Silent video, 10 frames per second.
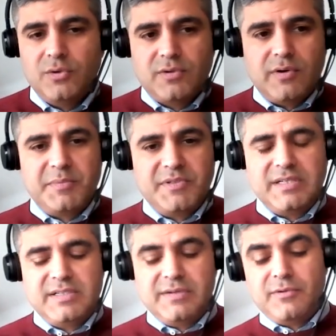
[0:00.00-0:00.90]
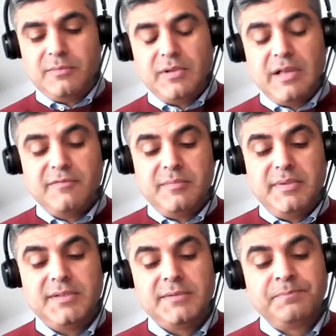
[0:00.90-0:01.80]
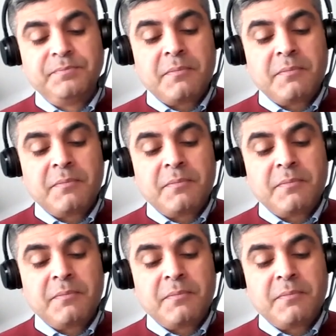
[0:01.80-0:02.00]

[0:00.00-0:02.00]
you know, the representative from government.